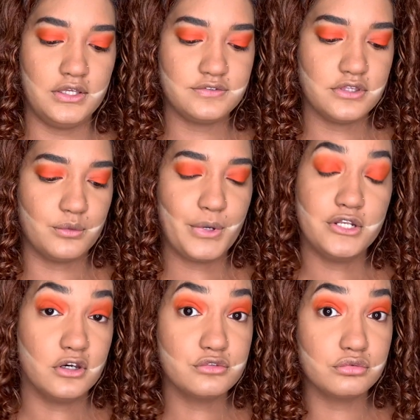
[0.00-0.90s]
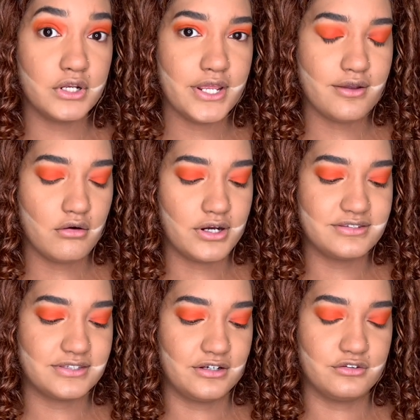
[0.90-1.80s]
It's either my nose running or I
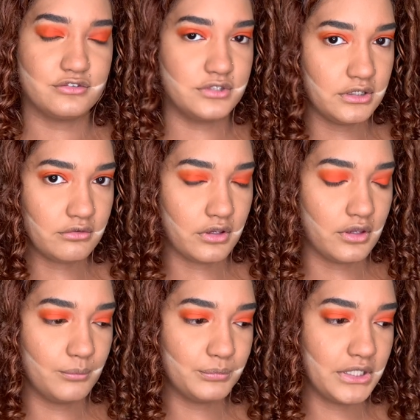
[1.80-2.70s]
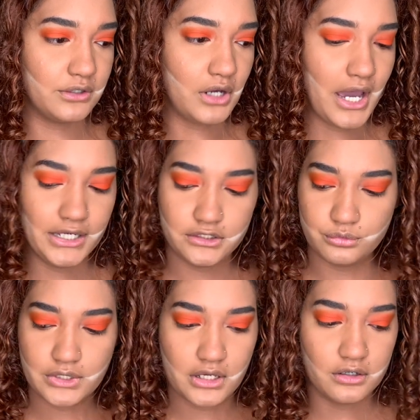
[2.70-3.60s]
start tearing. I'm like, I
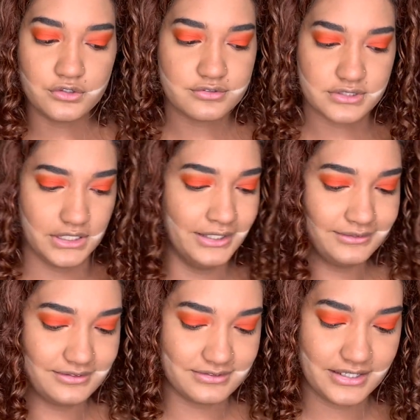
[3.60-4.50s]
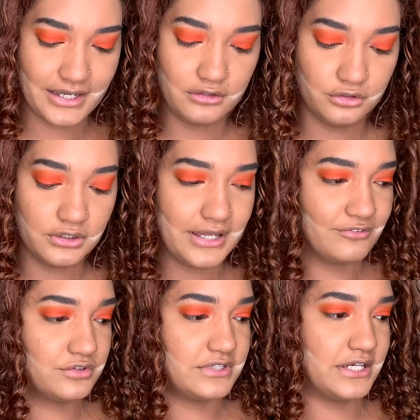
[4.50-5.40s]
do not understand this. Like I literally
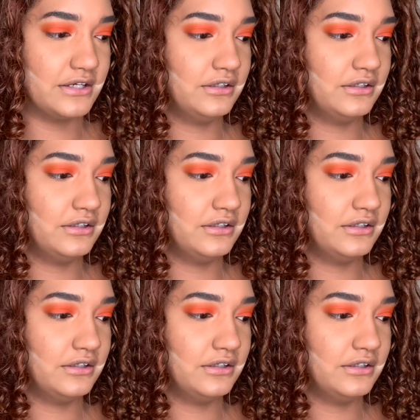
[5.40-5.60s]
have to take